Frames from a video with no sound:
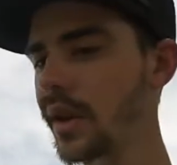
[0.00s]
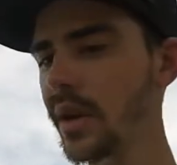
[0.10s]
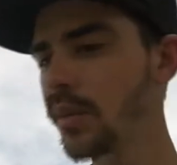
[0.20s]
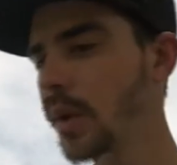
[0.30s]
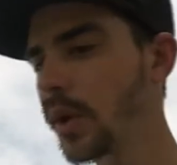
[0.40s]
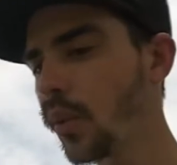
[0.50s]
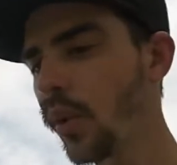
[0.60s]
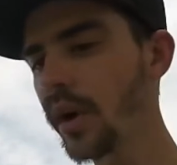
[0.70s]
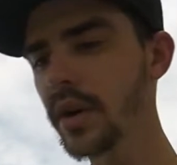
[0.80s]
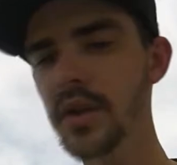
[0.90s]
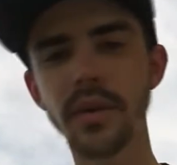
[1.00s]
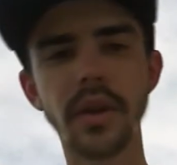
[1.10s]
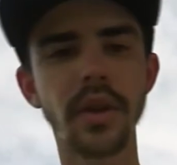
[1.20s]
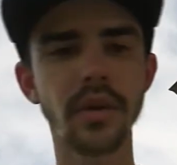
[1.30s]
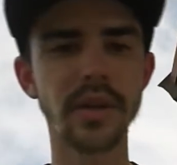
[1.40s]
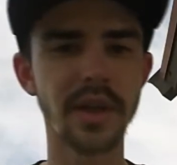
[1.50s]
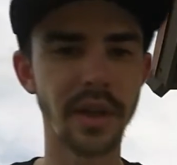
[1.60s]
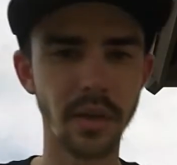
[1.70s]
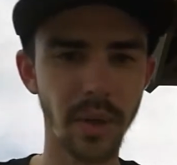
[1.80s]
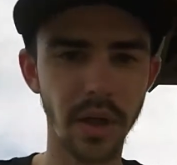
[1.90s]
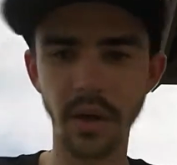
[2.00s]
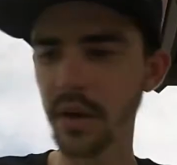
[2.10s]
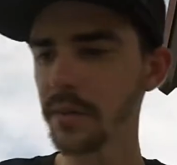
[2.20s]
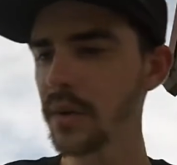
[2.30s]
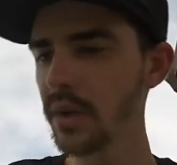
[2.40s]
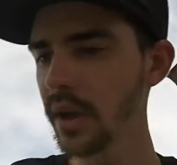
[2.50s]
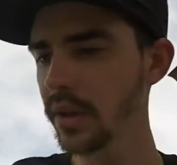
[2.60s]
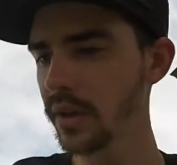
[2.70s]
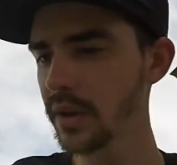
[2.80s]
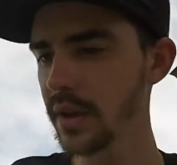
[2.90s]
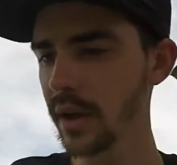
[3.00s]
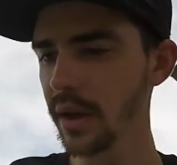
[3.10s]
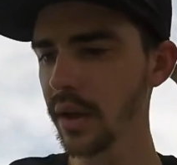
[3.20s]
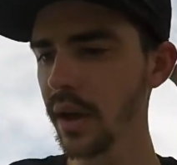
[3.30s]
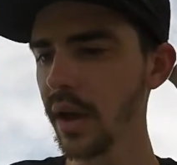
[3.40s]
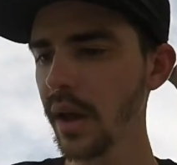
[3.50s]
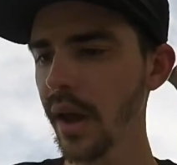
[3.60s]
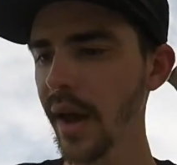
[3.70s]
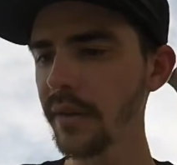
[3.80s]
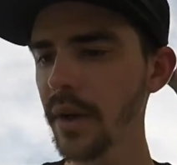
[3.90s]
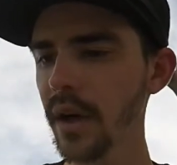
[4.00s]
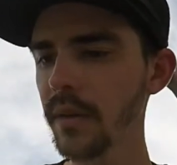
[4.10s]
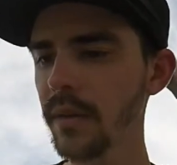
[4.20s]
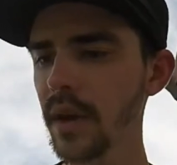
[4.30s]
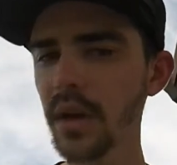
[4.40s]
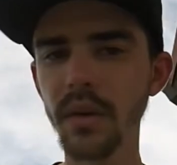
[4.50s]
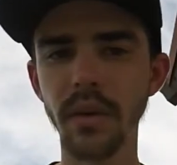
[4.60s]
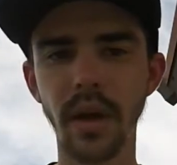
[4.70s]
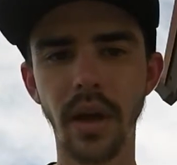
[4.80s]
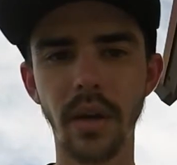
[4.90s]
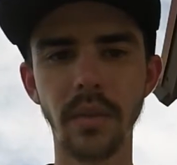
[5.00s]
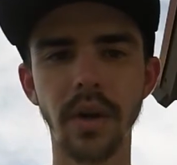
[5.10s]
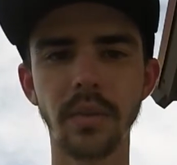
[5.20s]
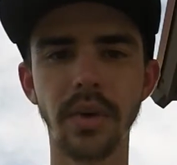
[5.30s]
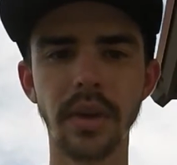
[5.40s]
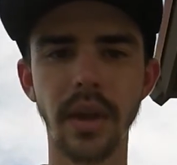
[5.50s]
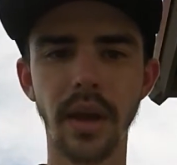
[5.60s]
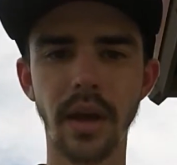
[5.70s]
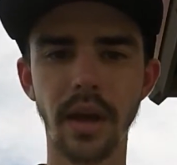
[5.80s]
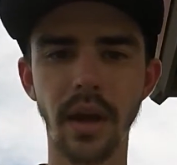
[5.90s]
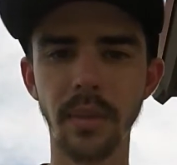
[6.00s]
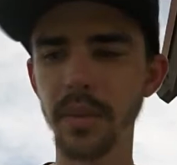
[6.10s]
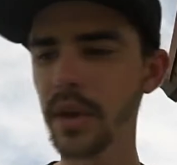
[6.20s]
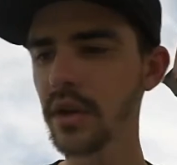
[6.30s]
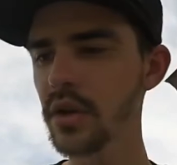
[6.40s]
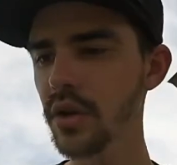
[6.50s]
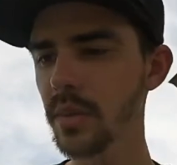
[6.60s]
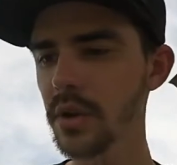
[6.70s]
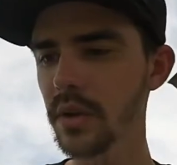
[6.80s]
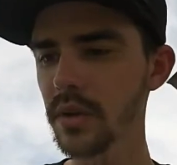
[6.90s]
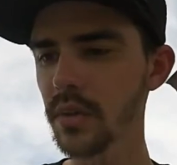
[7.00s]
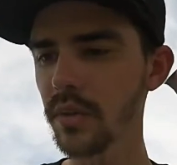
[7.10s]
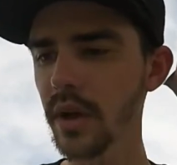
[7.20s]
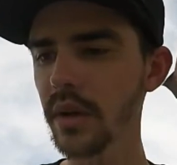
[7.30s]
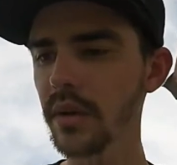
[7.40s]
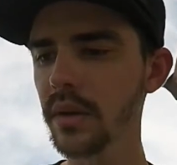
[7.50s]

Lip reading: maybe 1 or 2 of the 32nd, depending on if you need 32nd. I've got a video, and I'm going to put that up in the description as well,